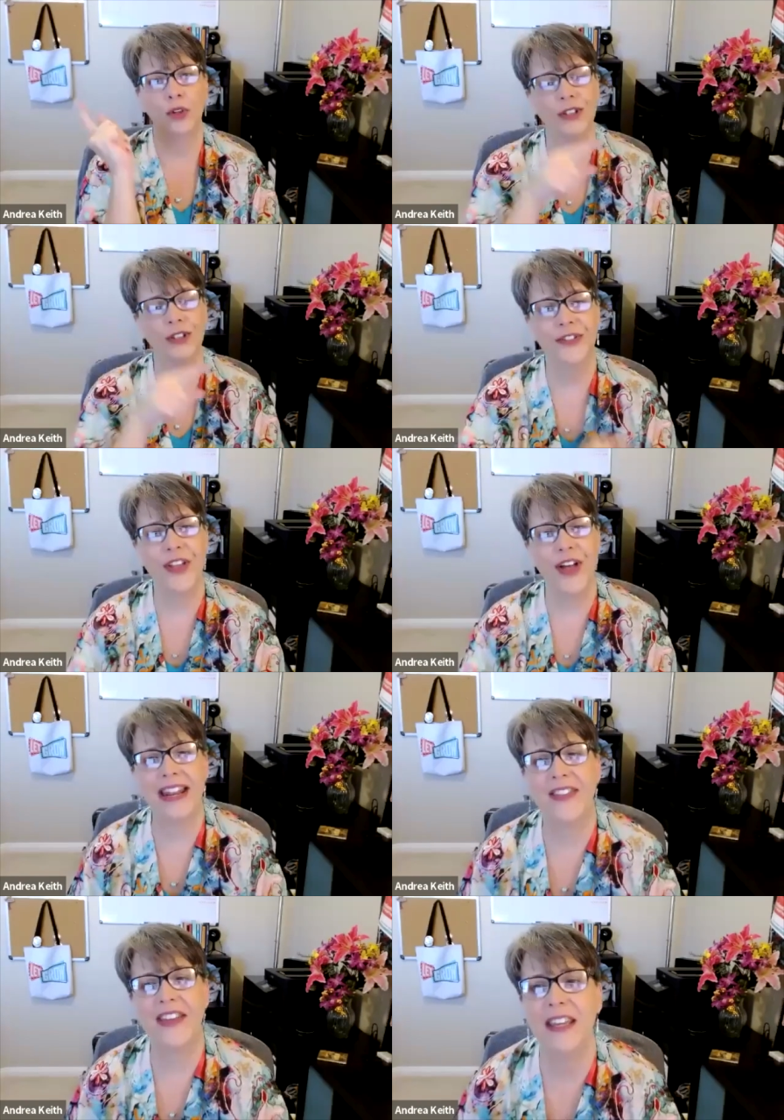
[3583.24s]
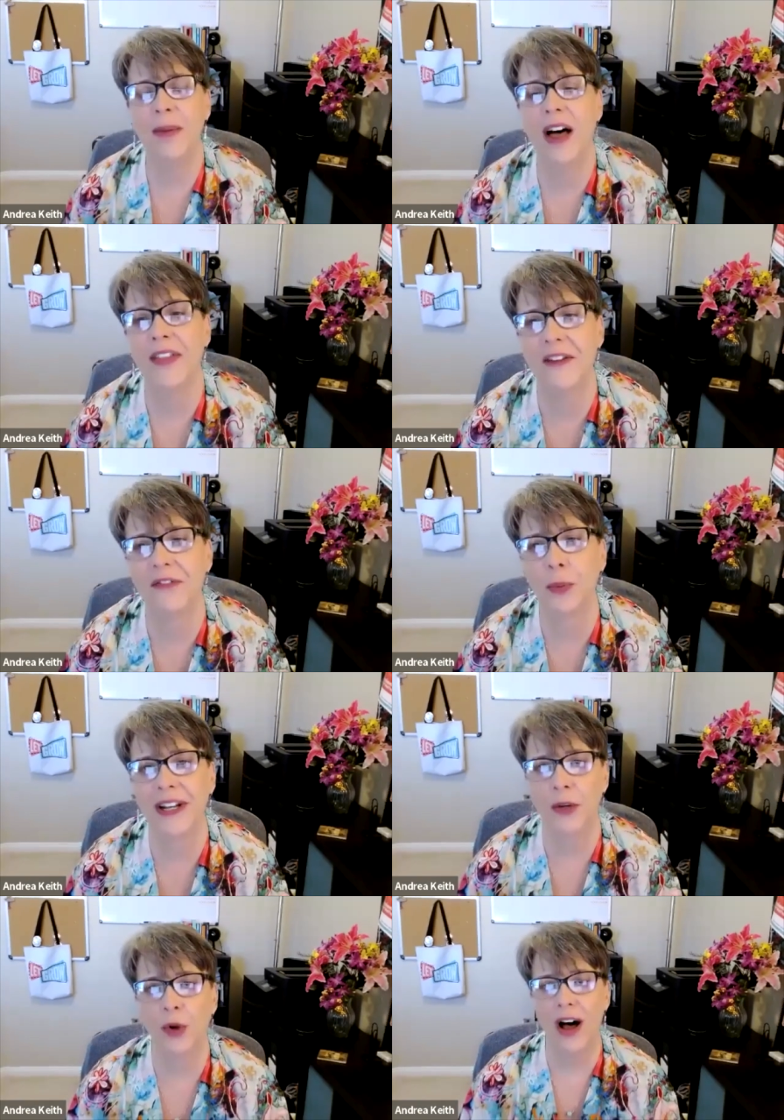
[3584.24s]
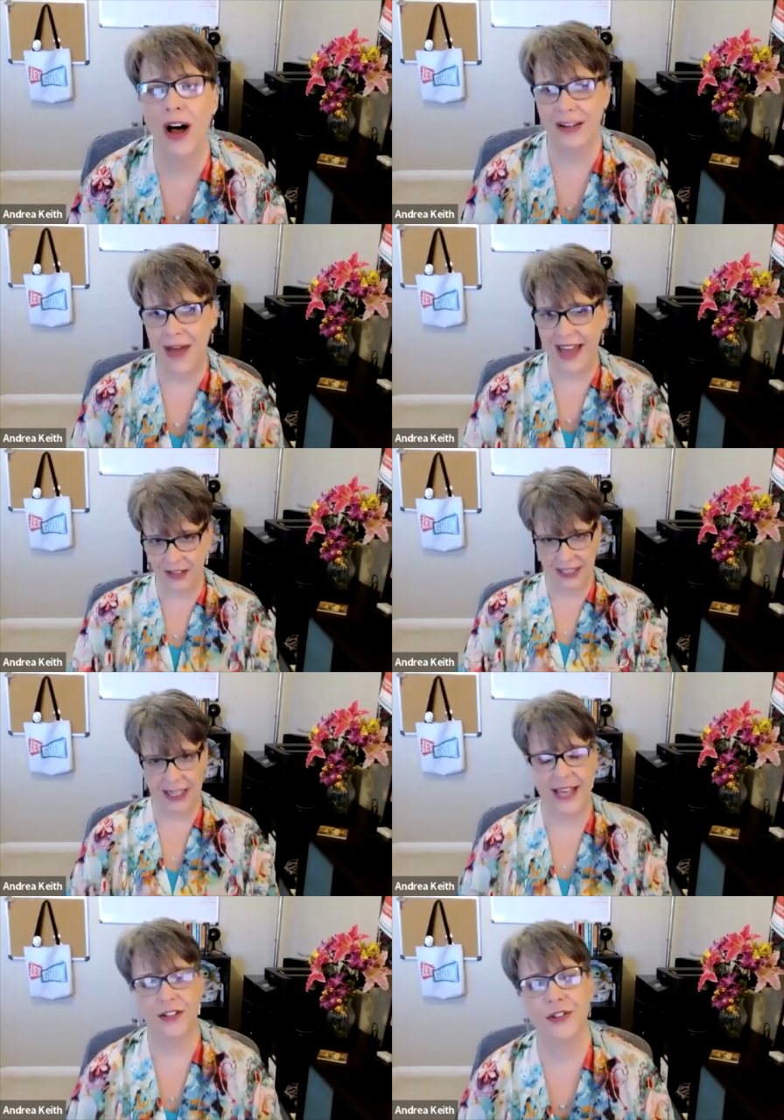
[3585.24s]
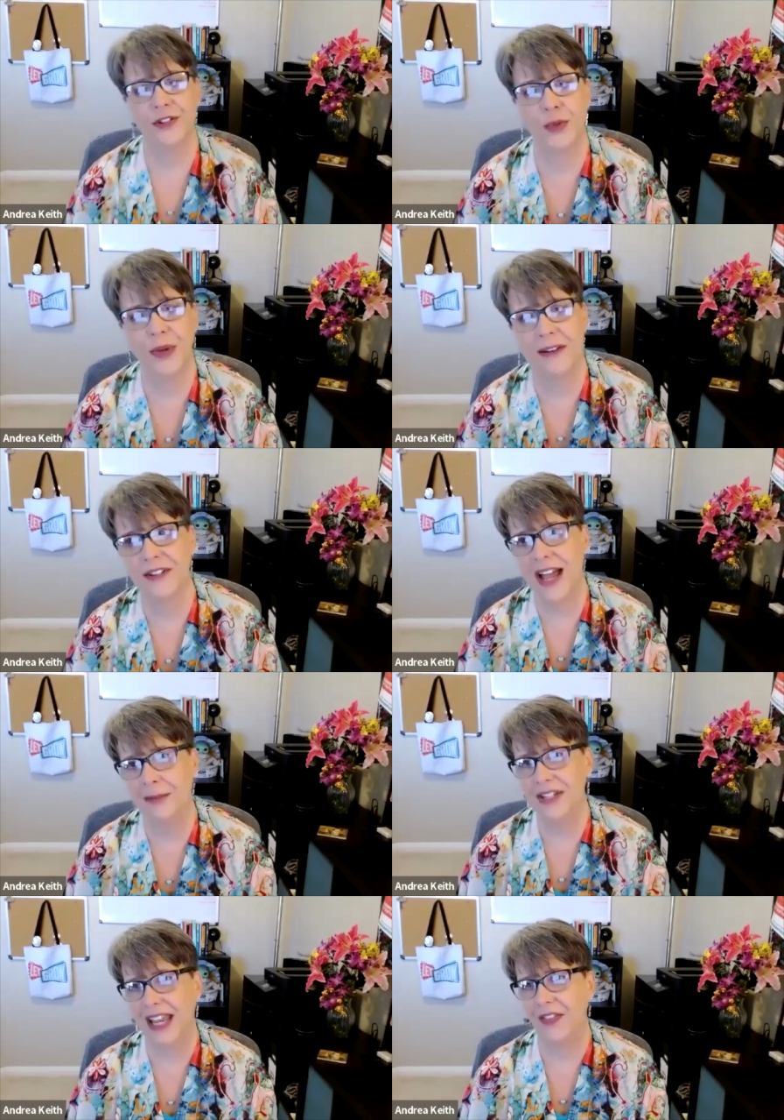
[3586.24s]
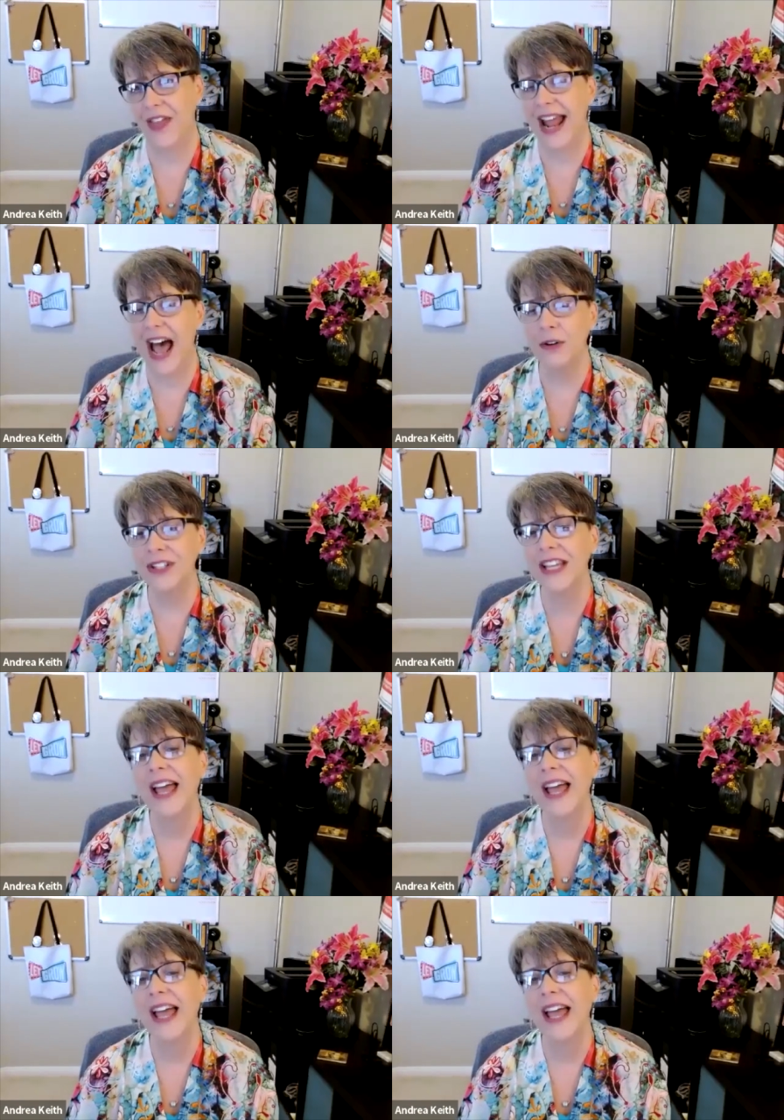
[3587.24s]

include that in the email that everybody will automatically get as soon as we have time to get that out.